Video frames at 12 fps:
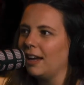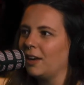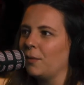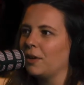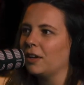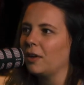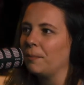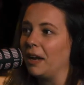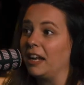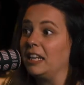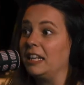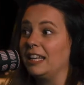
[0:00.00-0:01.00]
I don't want to go, but
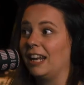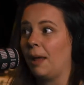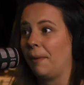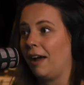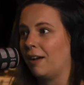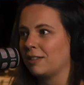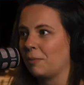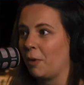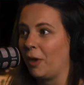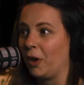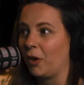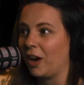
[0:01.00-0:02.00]
I need to get out of my house. I'm
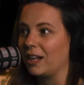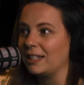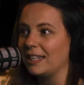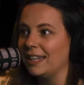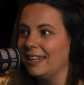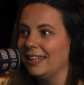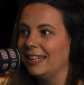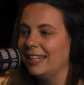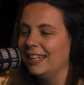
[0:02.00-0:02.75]
going crazy,